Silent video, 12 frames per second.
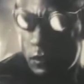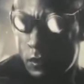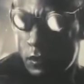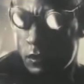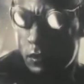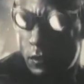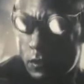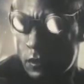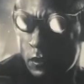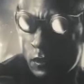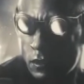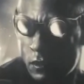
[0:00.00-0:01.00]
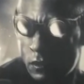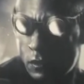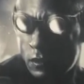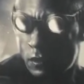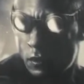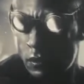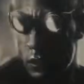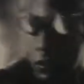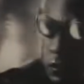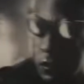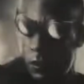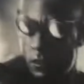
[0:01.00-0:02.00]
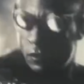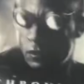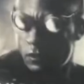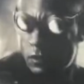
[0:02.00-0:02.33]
Riddick for the Xbox 360.